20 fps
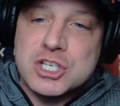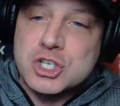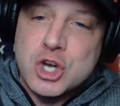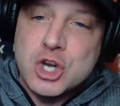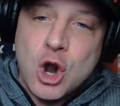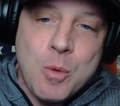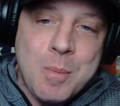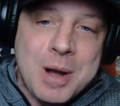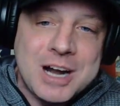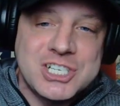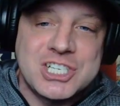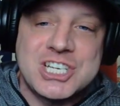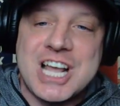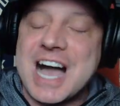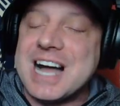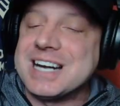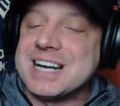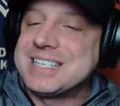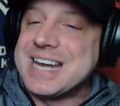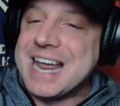So much
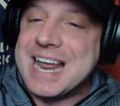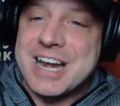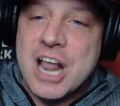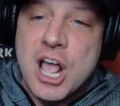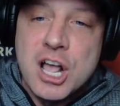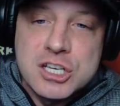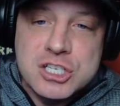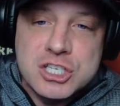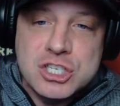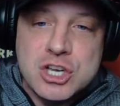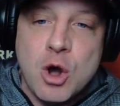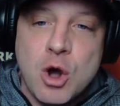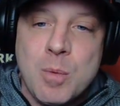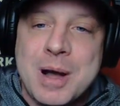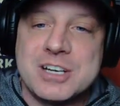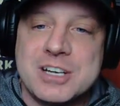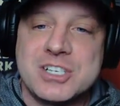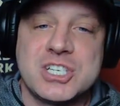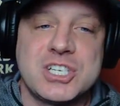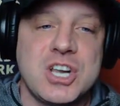content, so
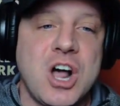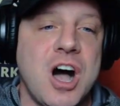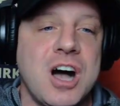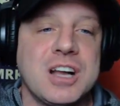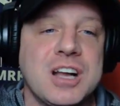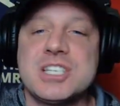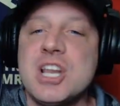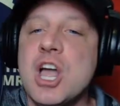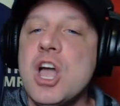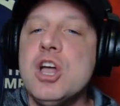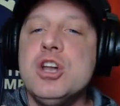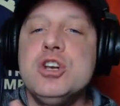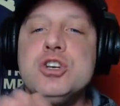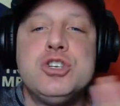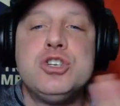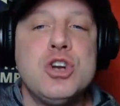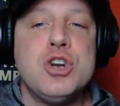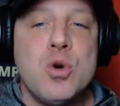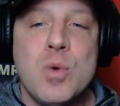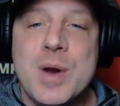much sauce,
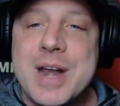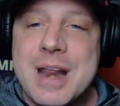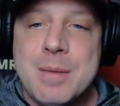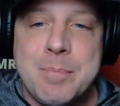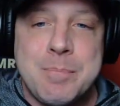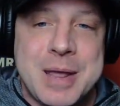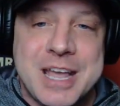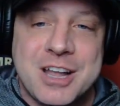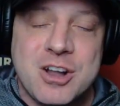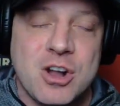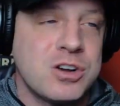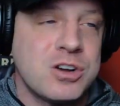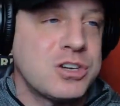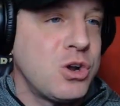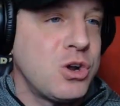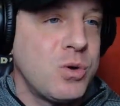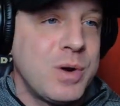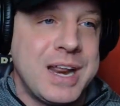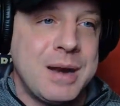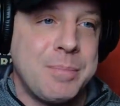doing it bigger,
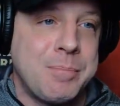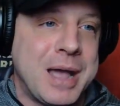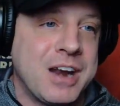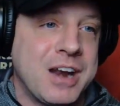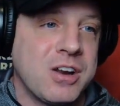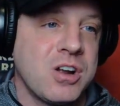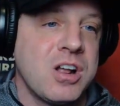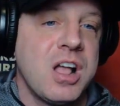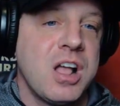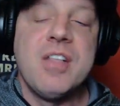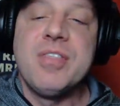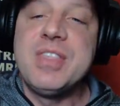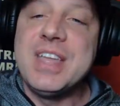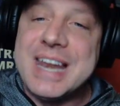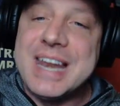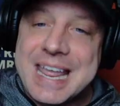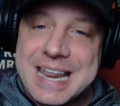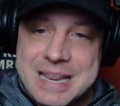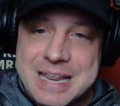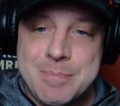doing it better
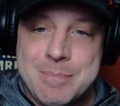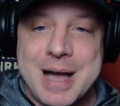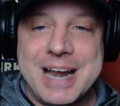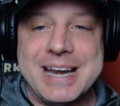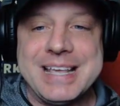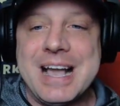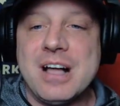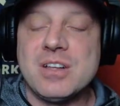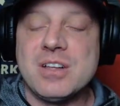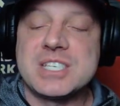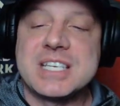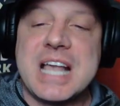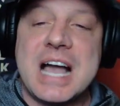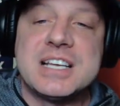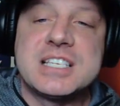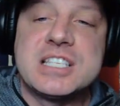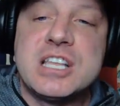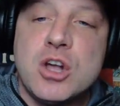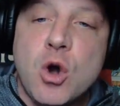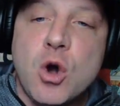than anybody else,
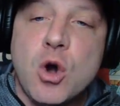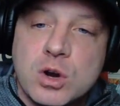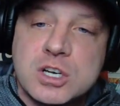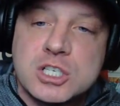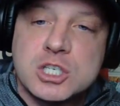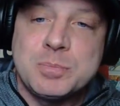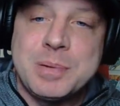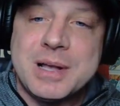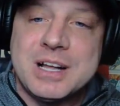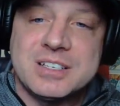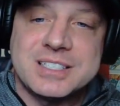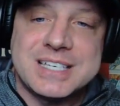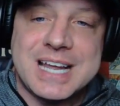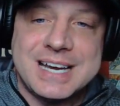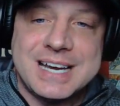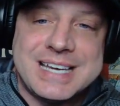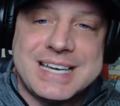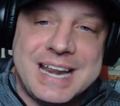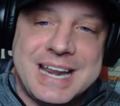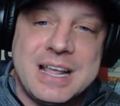guys. The orange pill,
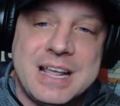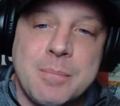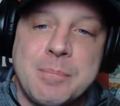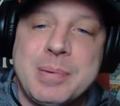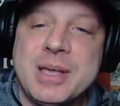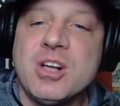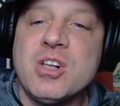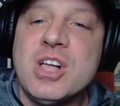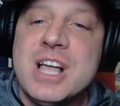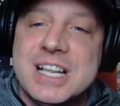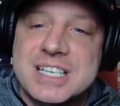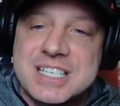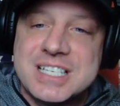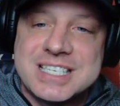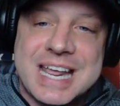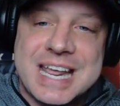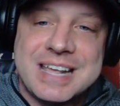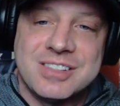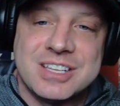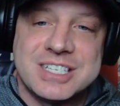titanium pill,
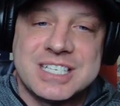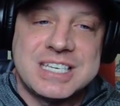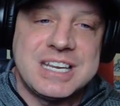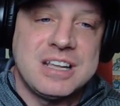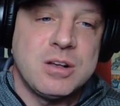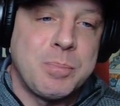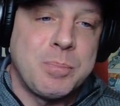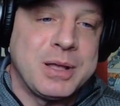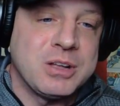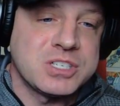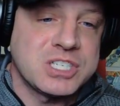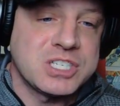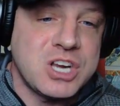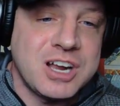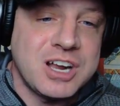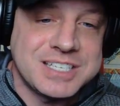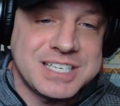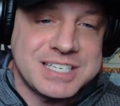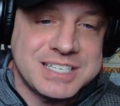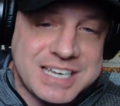stainless steel pill
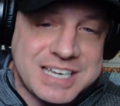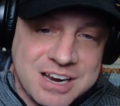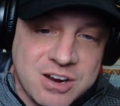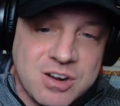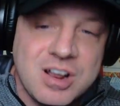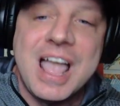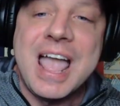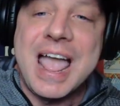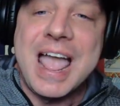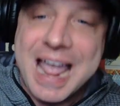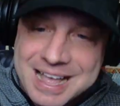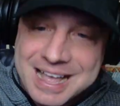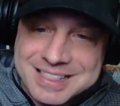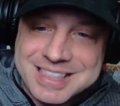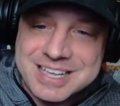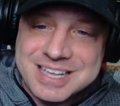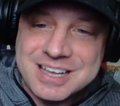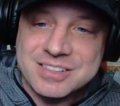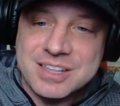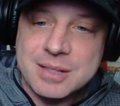sauce is here at
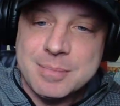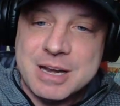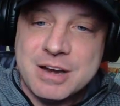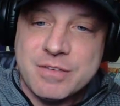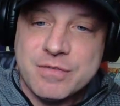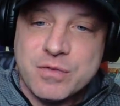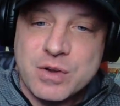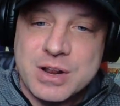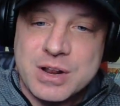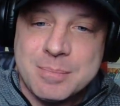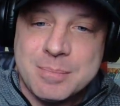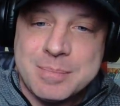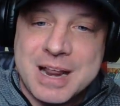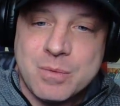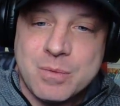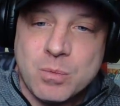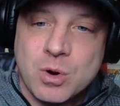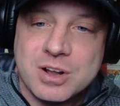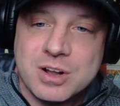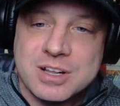the Unlimited Freedom
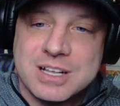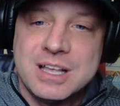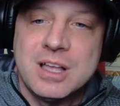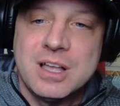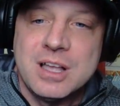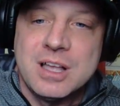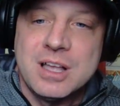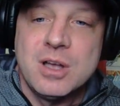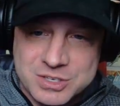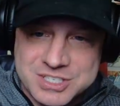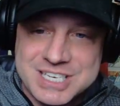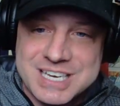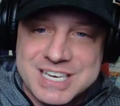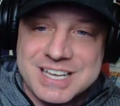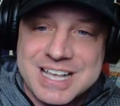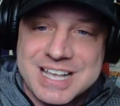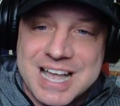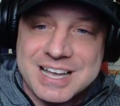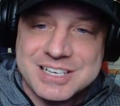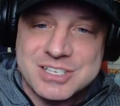Network. We'll see
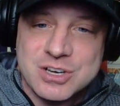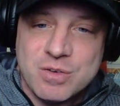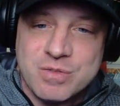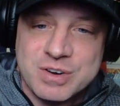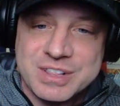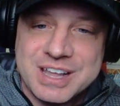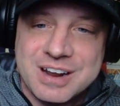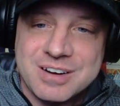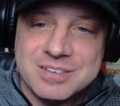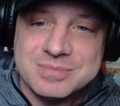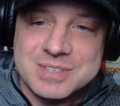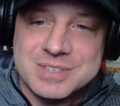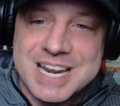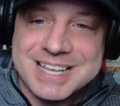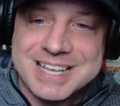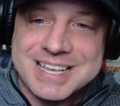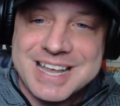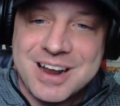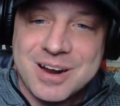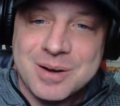you guys over there.
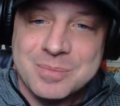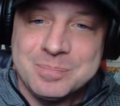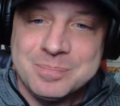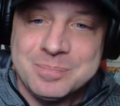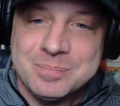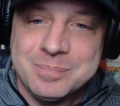Take care.